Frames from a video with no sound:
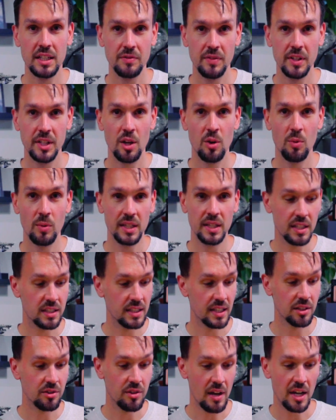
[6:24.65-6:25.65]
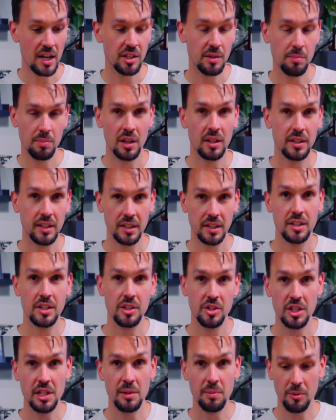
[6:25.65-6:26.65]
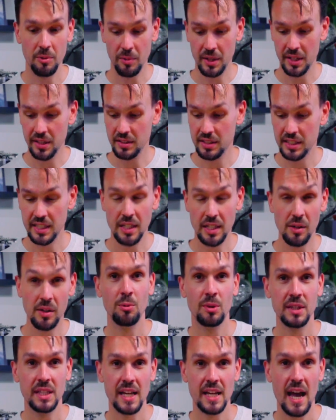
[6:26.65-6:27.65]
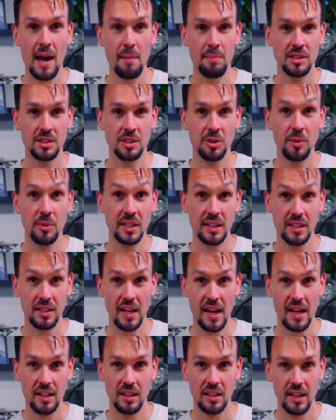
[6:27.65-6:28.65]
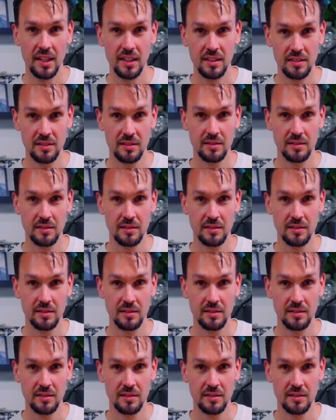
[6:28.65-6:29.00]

video when these things are actually plugged into the Jeep and we can see what the app is doing to the headlight.